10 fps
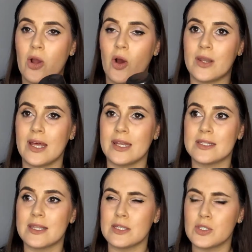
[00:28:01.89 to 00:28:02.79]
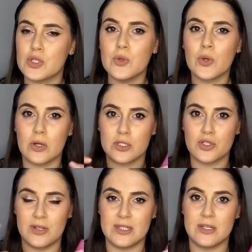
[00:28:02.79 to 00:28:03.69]
on and they're too
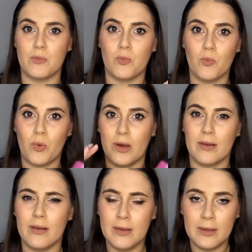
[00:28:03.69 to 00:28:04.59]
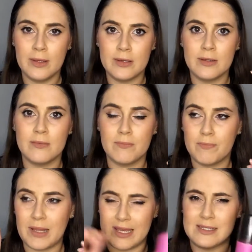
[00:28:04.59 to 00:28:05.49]
concentrated in one
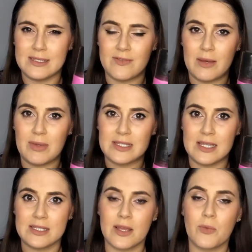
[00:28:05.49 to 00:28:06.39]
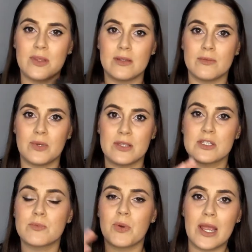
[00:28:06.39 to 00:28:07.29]
place, if that makes sense. Like with a
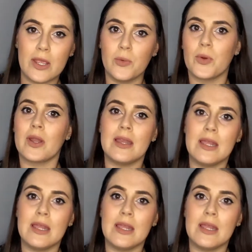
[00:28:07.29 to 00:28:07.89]
spray, you want an